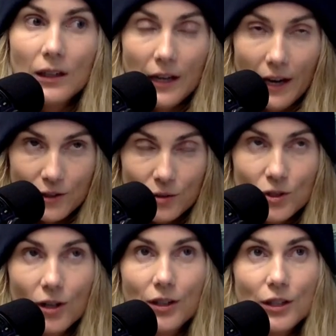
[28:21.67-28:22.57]
Yeah, so
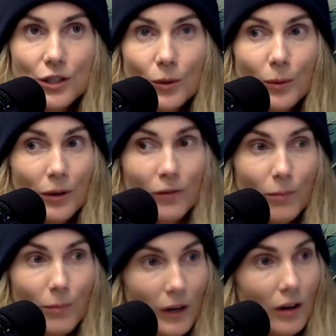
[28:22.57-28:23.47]
it turned into a bit of
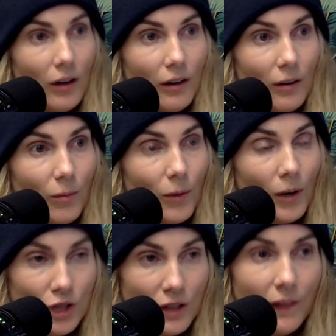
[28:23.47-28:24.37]
a bigger
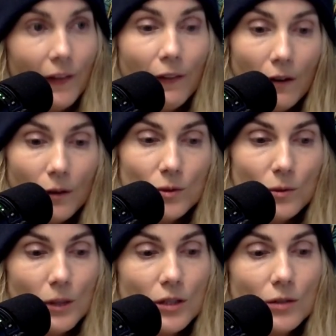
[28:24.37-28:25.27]
project than they thought it was
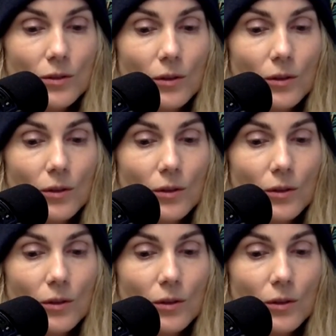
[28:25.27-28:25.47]
going to.